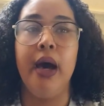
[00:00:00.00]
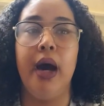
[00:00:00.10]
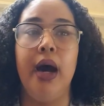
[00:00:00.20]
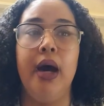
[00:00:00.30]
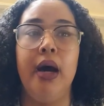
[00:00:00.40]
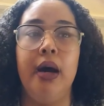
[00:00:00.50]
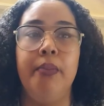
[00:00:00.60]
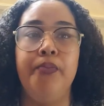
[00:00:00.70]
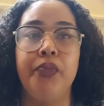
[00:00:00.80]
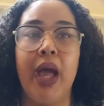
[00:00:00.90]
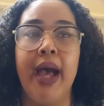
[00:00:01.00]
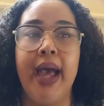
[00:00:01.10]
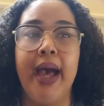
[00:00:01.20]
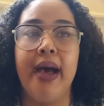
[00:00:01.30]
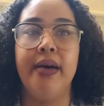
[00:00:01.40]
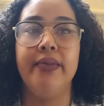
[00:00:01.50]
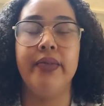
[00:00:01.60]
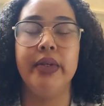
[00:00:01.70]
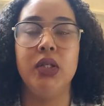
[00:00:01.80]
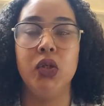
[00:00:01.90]
I have
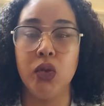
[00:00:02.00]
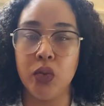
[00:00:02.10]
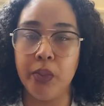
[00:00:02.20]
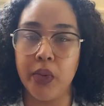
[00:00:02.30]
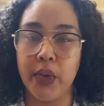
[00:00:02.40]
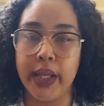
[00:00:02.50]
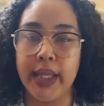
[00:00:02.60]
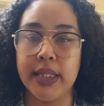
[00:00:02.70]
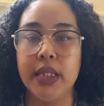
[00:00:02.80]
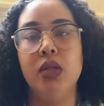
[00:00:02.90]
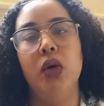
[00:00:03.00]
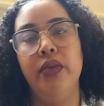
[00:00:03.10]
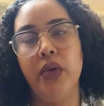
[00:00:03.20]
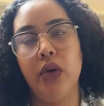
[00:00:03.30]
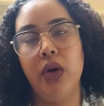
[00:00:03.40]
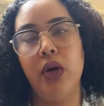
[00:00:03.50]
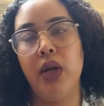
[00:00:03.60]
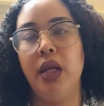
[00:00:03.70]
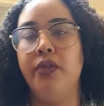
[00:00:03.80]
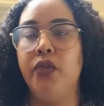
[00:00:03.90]
two boys, a
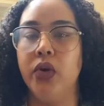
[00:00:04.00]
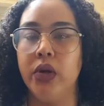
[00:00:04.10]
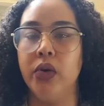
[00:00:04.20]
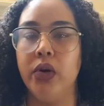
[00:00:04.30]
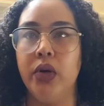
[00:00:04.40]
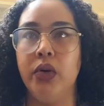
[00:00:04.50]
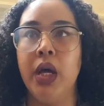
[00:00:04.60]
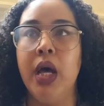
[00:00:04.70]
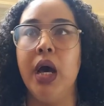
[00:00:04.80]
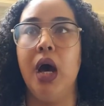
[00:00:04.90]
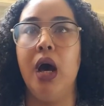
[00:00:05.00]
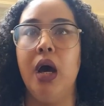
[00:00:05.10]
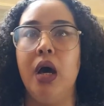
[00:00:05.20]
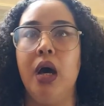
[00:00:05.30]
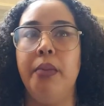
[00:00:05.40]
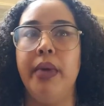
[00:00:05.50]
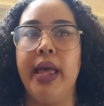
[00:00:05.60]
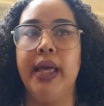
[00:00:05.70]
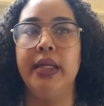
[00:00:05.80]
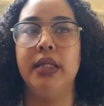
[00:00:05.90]
12-year-old and a 4-year-old.
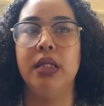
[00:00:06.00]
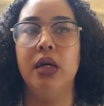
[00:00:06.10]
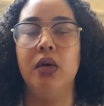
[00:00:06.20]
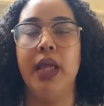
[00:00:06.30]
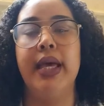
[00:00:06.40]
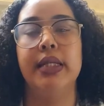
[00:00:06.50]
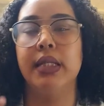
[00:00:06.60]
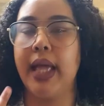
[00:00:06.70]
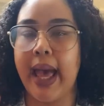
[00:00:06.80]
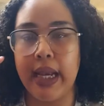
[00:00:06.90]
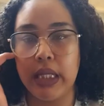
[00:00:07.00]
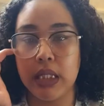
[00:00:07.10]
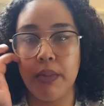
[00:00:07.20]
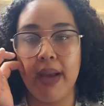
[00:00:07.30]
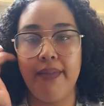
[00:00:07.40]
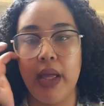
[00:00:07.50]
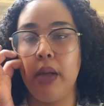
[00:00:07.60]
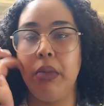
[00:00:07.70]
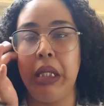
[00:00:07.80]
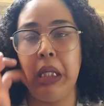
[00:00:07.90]
And so, yes, adding to my
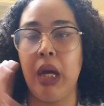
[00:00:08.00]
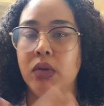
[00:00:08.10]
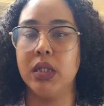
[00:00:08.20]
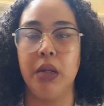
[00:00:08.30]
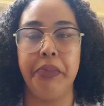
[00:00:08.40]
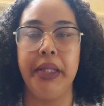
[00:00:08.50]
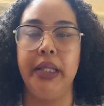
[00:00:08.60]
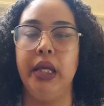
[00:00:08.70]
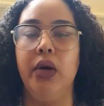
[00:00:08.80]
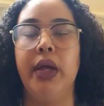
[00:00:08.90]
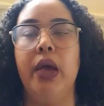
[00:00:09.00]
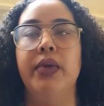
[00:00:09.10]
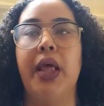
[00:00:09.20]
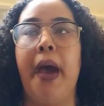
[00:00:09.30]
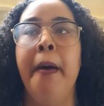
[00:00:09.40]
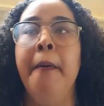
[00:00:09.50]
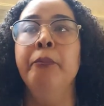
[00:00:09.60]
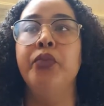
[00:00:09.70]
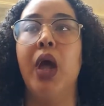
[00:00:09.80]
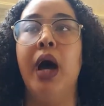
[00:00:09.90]
family, I was completely okay with that.
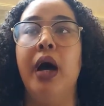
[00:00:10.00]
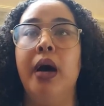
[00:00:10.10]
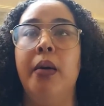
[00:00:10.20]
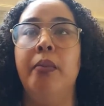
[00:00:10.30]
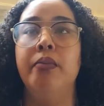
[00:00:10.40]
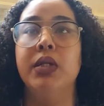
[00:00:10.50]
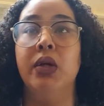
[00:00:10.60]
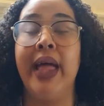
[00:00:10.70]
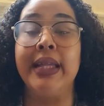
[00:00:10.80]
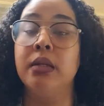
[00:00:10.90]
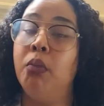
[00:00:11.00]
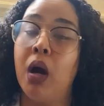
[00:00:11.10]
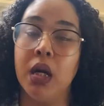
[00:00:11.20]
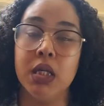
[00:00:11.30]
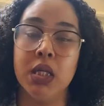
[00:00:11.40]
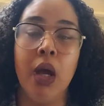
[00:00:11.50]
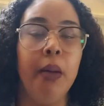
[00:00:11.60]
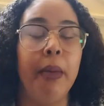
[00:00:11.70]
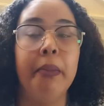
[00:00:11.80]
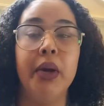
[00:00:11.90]
So that's March.
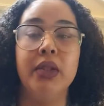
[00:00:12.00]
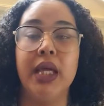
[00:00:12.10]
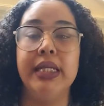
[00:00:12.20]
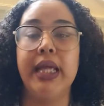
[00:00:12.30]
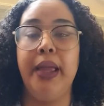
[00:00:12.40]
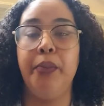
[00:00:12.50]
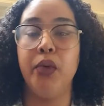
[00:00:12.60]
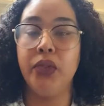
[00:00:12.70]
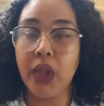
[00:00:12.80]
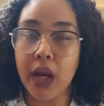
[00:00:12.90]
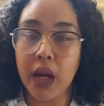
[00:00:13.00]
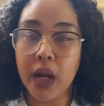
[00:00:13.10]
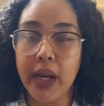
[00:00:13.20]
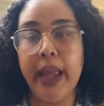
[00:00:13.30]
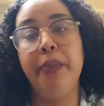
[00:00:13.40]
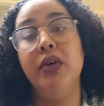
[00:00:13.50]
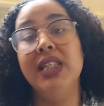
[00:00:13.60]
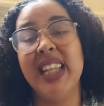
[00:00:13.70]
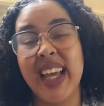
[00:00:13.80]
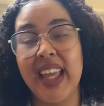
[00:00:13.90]
My birthday's April 3rd. April
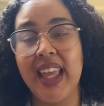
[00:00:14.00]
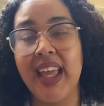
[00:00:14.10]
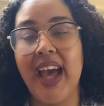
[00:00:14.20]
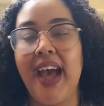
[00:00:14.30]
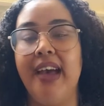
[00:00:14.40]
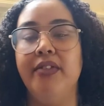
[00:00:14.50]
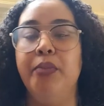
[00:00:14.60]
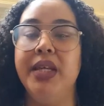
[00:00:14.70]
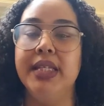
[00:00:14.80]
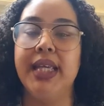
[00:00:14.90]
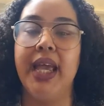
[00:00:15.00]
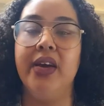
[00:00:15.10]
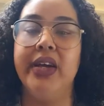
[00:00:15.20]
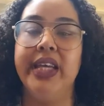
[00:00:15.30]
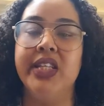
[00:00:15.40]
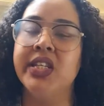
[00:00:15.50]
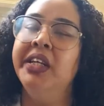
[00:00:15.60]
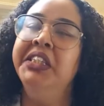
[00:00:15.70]
2nd, I have a miscarriage.